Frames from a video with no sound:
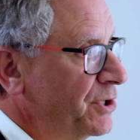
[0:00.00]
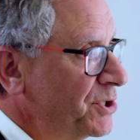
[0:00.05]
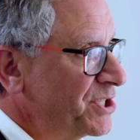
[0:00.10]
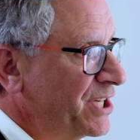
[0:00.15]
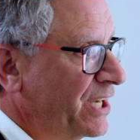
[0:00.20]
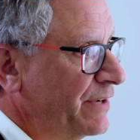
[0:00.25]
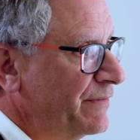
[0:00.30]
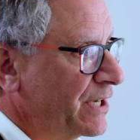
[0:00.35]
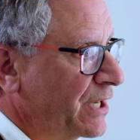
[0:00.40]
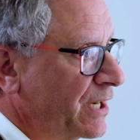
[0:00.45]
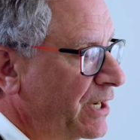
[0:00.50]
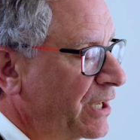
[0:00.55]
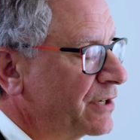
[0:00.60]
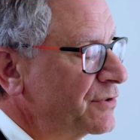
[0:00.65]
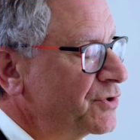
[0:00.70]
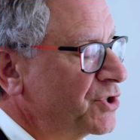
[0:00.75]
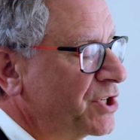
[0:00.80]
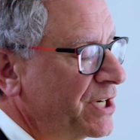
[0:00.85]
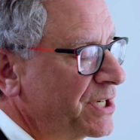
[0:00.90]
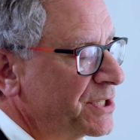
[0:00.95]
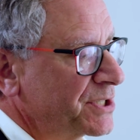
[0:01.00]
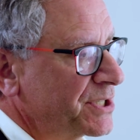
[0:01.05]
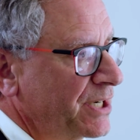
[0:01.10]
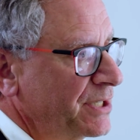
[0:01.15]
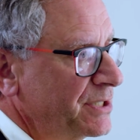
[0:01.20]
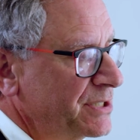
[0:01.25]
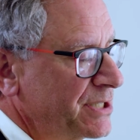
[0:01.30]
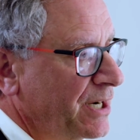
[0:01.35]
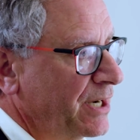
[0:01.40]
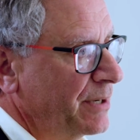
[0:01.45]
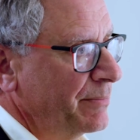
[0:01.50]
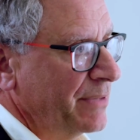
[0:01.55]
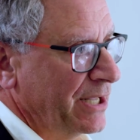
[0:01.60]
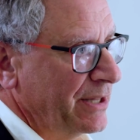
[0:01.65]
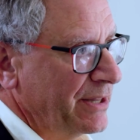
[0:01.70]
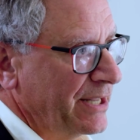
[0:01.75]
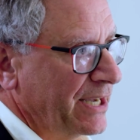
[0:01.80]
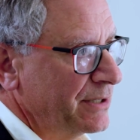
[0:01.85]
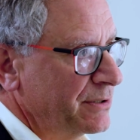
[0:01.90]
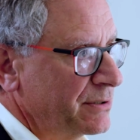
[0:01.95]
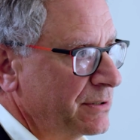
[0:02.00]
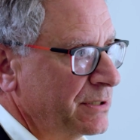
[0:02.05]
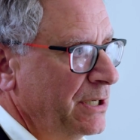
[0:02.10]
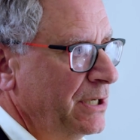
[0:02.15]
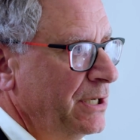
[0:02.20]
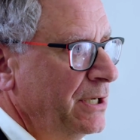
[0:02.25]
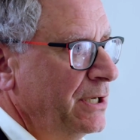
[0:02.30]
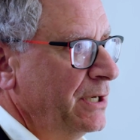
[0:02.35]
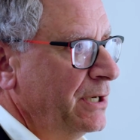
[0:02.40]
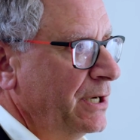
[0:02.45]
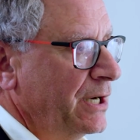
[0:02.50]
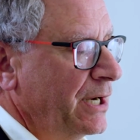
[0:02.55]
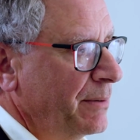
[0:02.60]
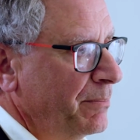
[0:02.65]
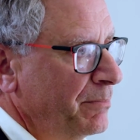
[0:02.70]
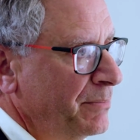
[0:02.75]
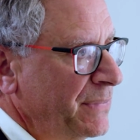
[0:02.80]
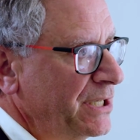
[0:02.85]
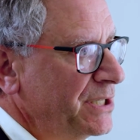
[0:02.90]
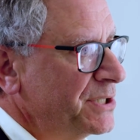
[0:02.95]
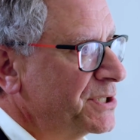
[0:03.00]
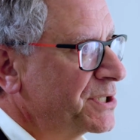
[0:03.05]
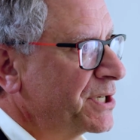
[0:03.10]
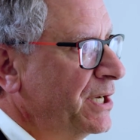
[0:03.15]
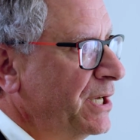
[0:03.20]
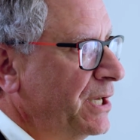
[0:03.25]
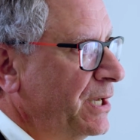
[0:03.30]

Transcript: saving a lot of chairside time, and that means